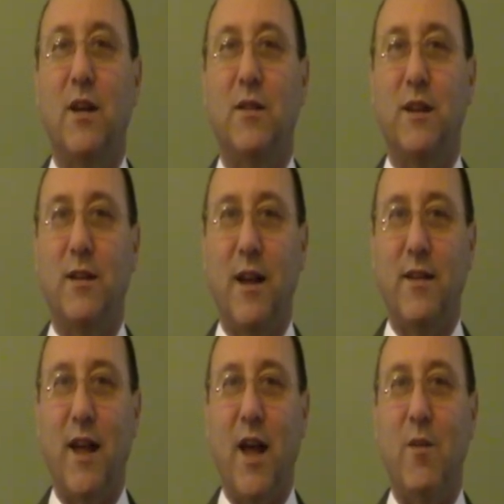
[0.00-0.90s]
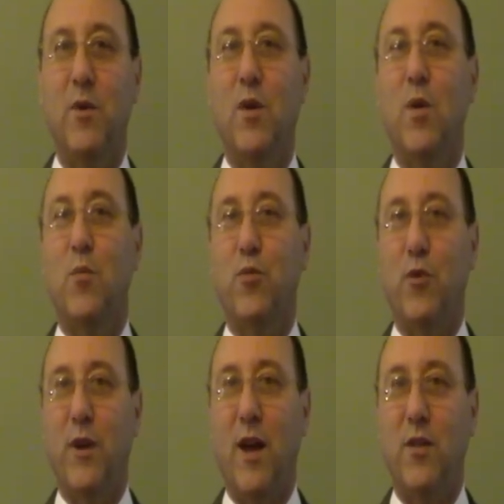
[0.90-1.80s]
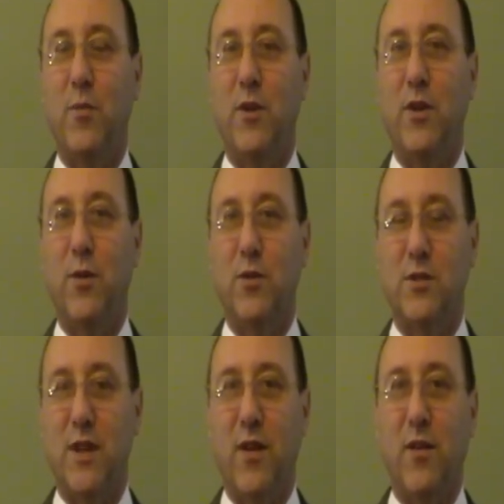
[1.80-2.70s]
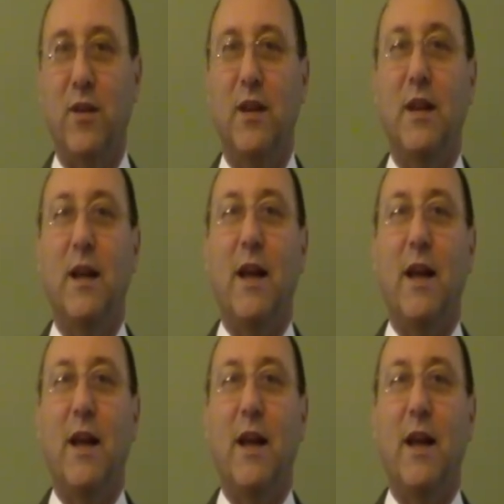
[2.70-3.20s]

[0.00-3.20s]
Click that tab, print out the materials there,